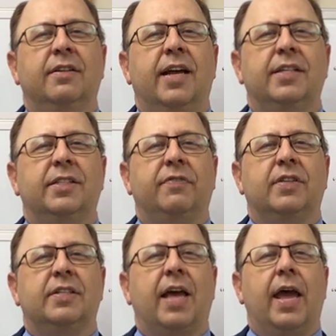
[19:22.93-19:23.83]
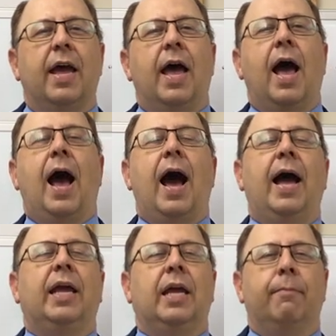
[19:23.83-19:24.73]
As if to say,
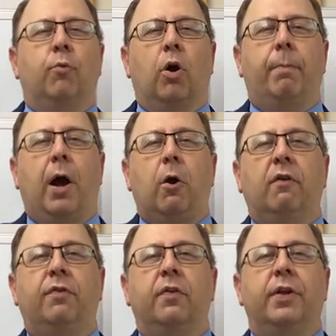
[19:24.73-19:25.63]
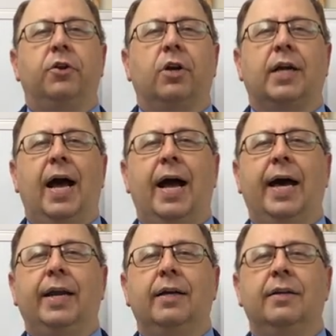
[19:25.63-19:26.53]
I am more powerful than your
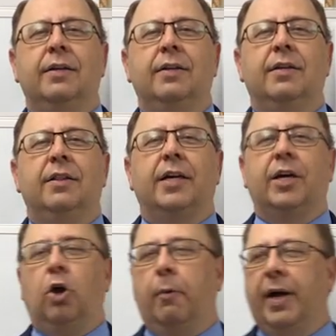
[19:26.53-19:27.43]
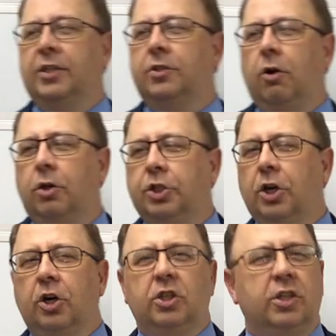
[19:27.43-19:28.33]
God. Look at all my
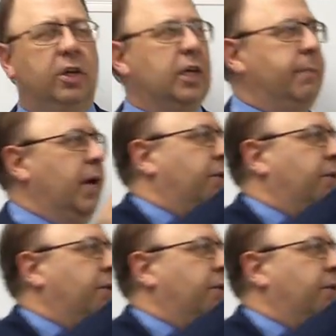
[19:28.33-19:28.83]
soldiers, look at my